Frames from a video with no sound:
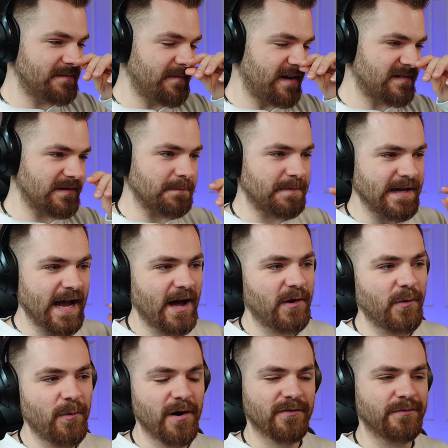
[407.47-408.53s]
the amazing
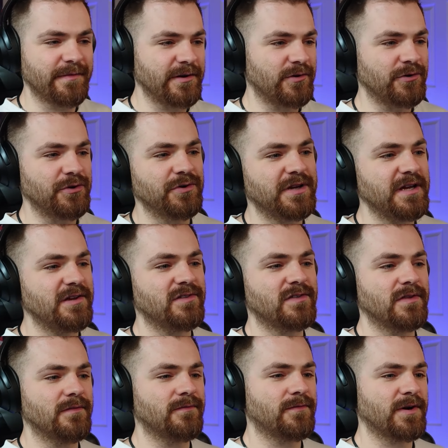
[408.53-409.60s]
piano work from Hiroyuki
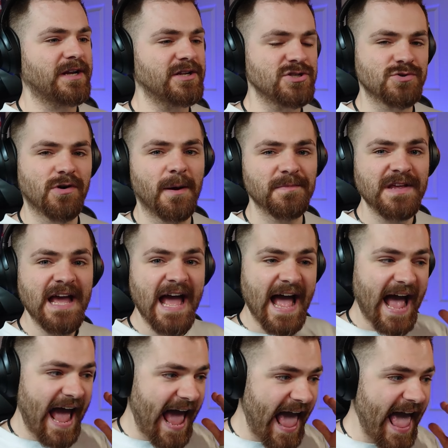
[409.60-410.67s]
to the freaking drums.
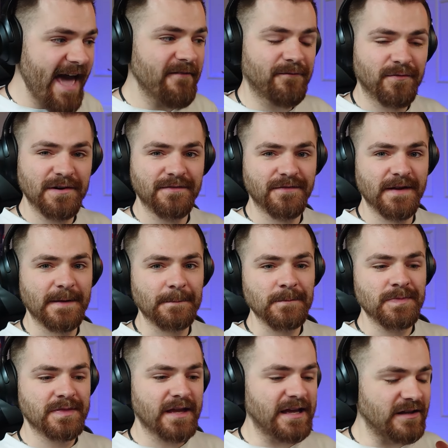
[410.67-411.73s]
Everything
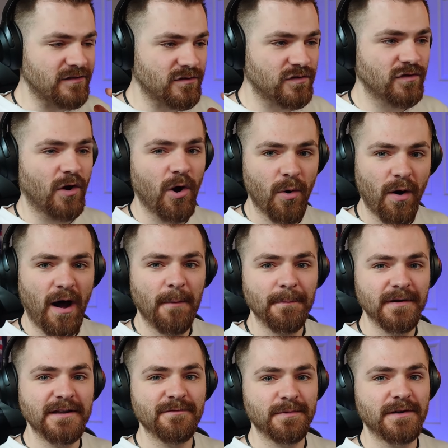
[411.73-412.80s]
is so
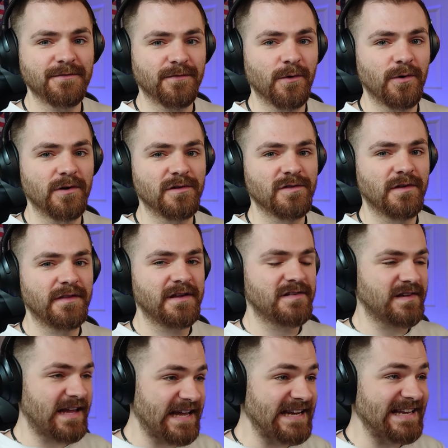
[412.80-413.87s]
unbelievably flawless on
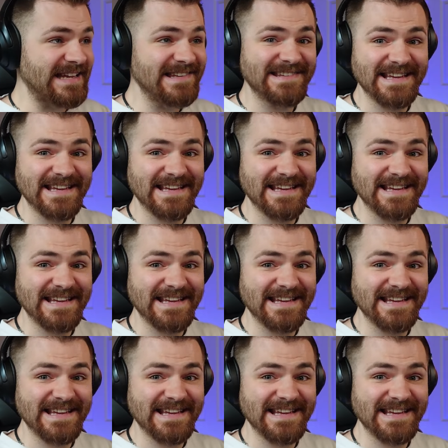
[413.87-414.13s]
this. It is